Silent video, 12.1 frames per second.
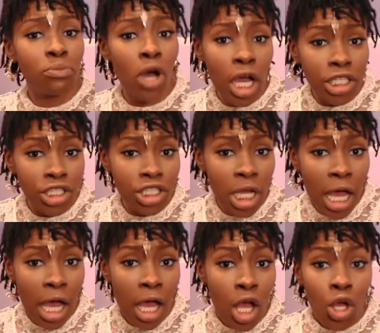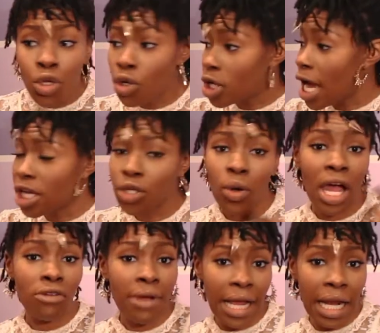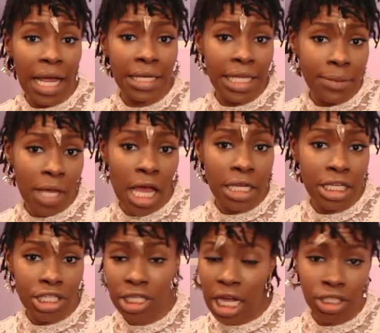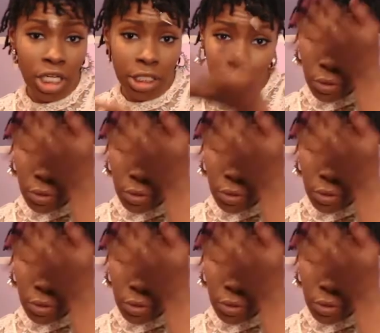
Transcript: need moisture, you can do a regular deep conditioner.